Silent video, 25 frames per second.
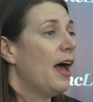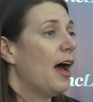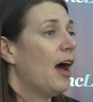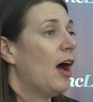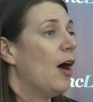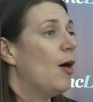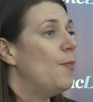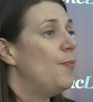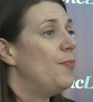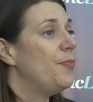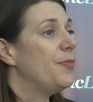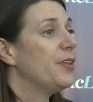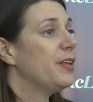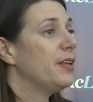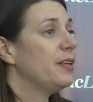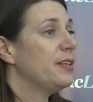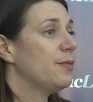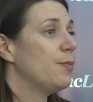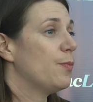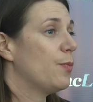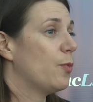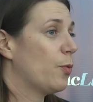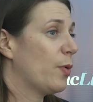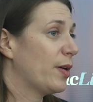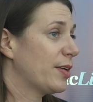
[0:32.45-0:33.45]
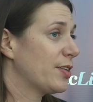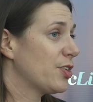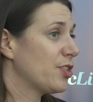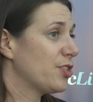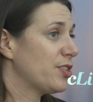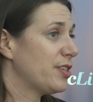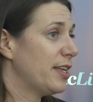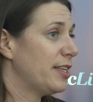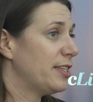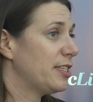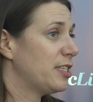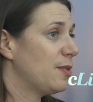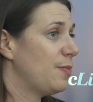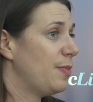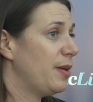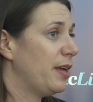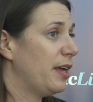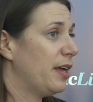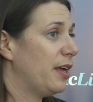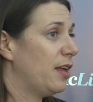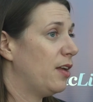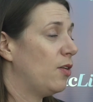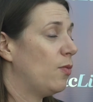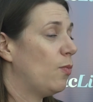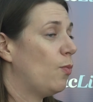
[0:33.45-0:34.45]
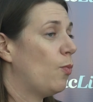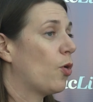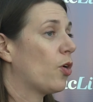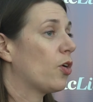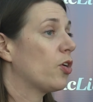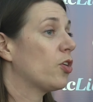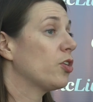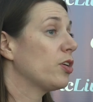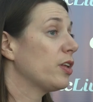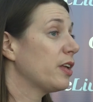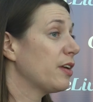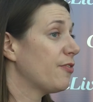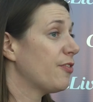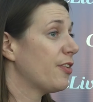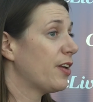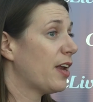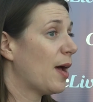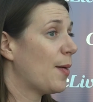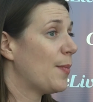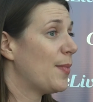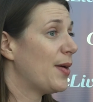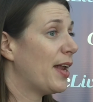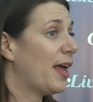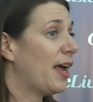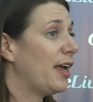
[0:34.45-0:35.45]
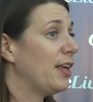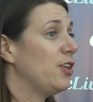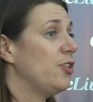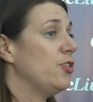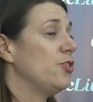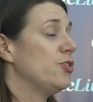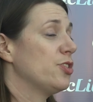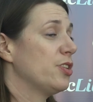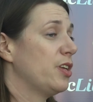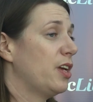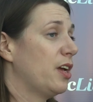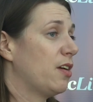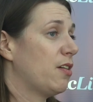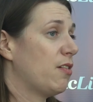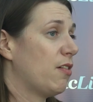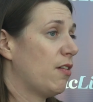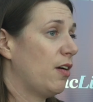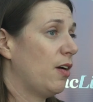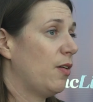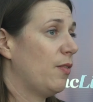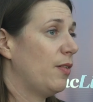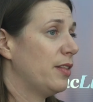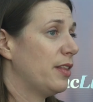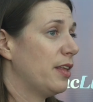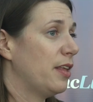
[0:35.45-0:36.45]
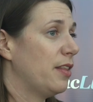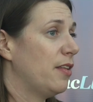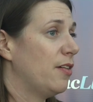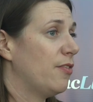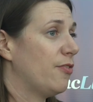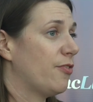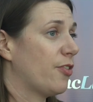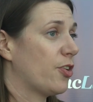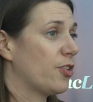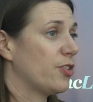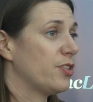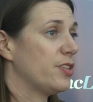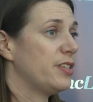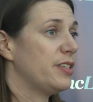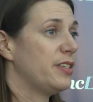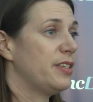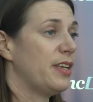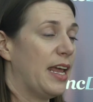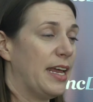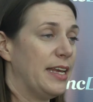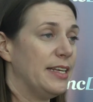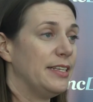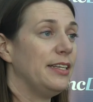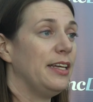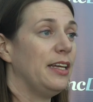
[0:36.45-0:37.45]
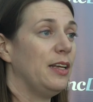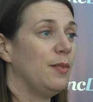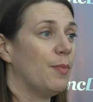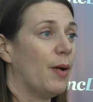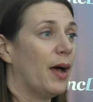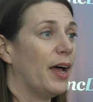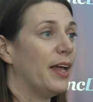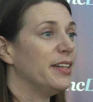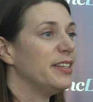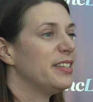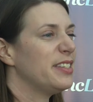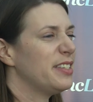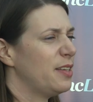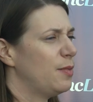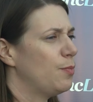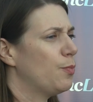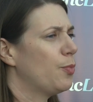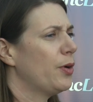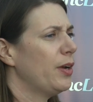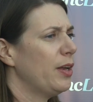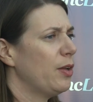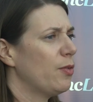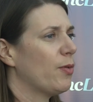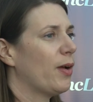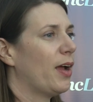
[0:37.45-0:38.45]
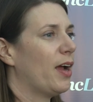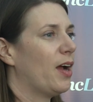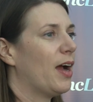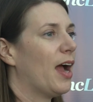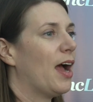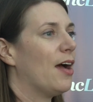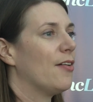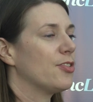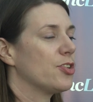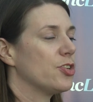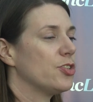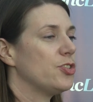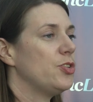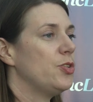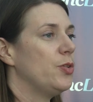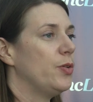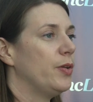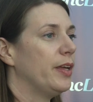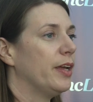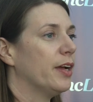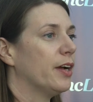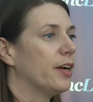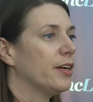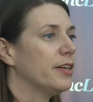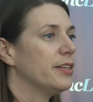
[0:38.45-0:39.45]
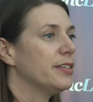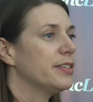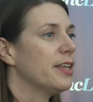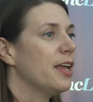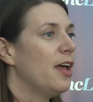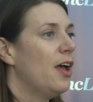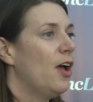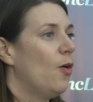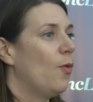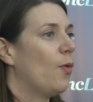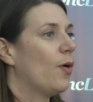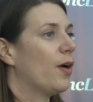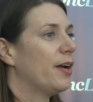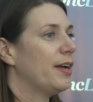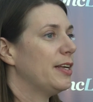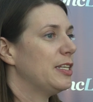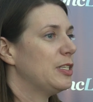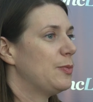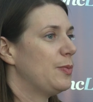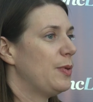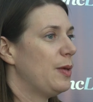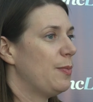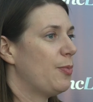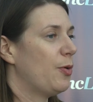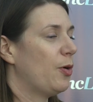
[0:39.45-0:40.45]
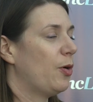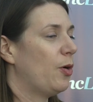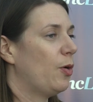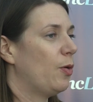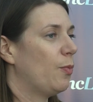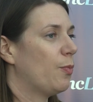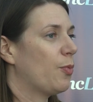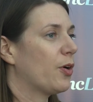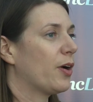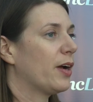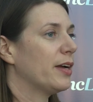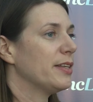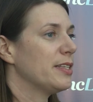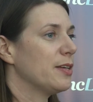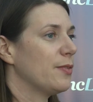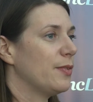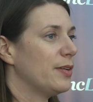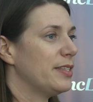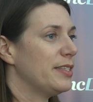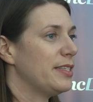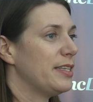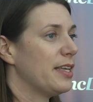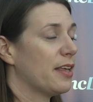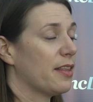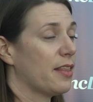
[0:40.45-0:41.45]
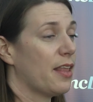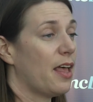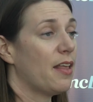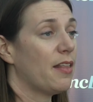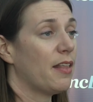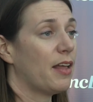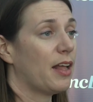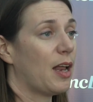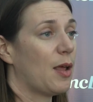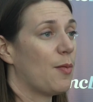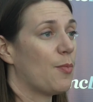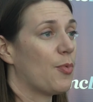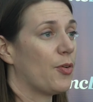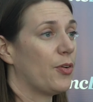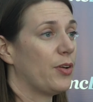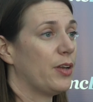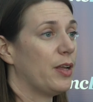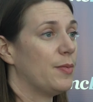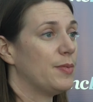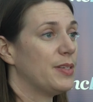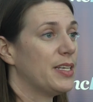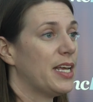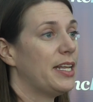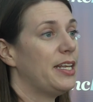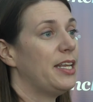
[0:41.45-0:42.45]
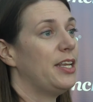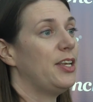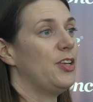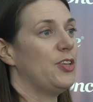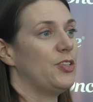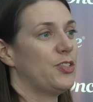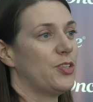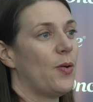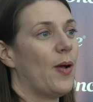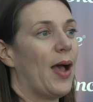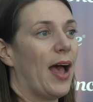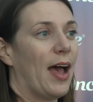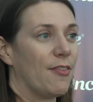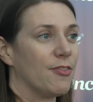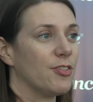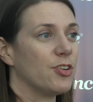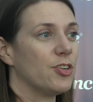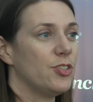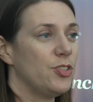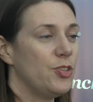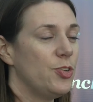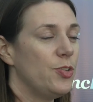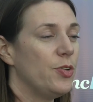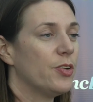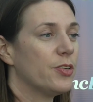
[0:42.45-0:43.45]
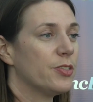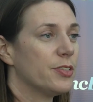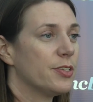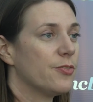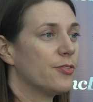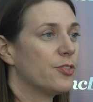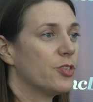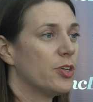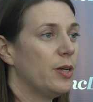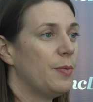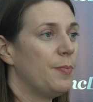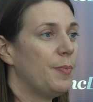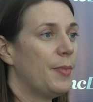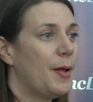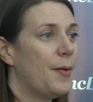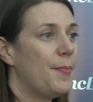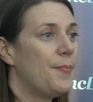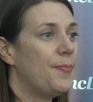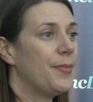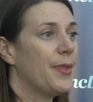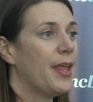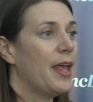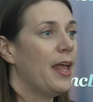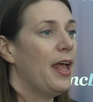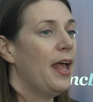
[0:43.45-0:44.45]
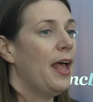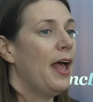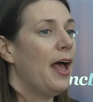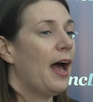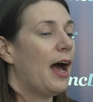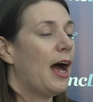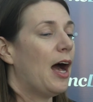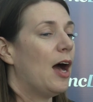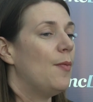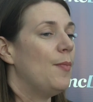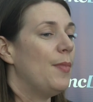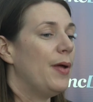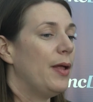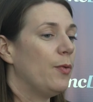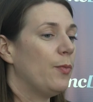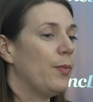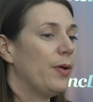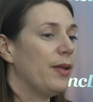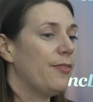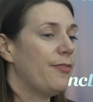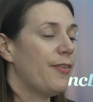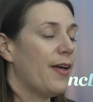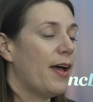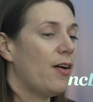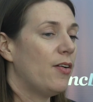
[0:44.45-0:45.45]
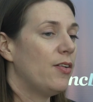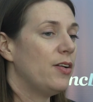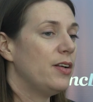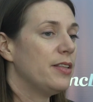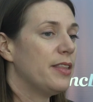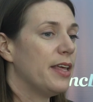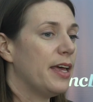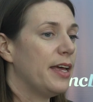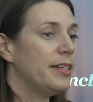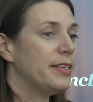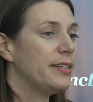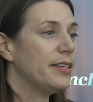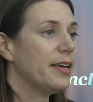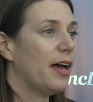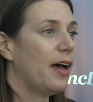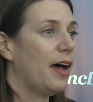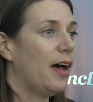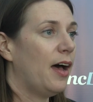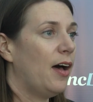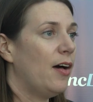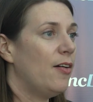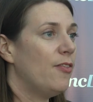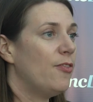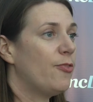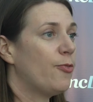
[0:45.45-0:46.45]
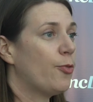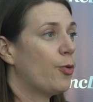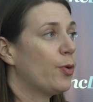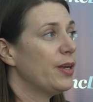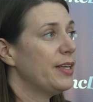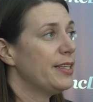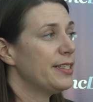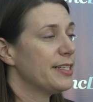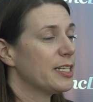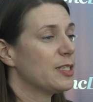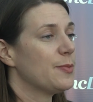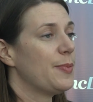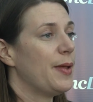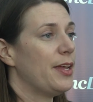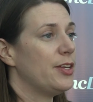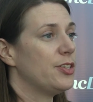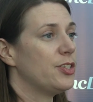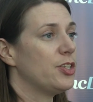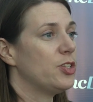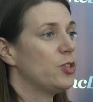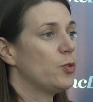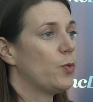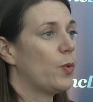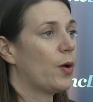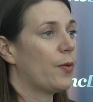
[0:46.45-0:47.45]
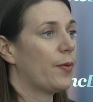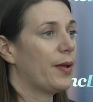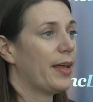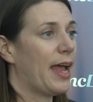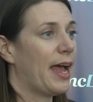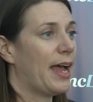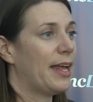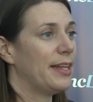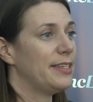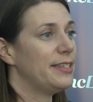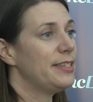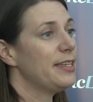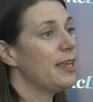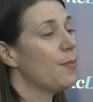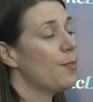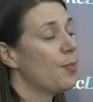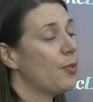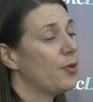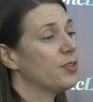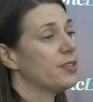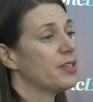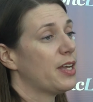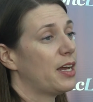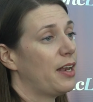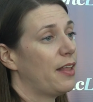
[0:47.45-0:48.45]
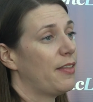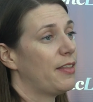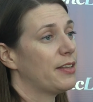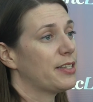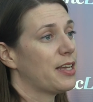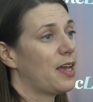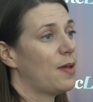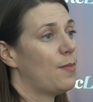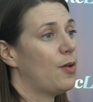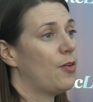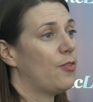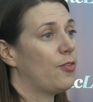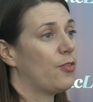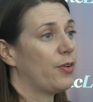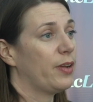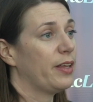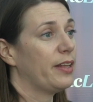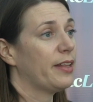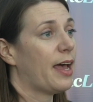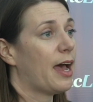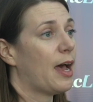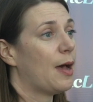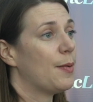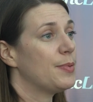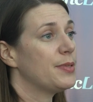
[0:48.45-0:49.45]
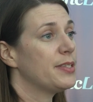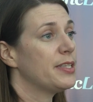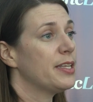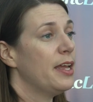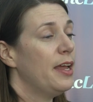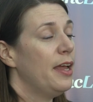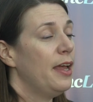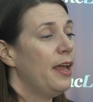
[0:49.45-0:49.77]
Um, Richter's tends to be in more early phenomenon phenomena usually occurring within the first 18 months and pretty rare after two years, whereas people progressing with CLL on ibrutinib tend to do so after two years of treatment. Um, and we found that of 46 patients where we had samples on at the time of relapse,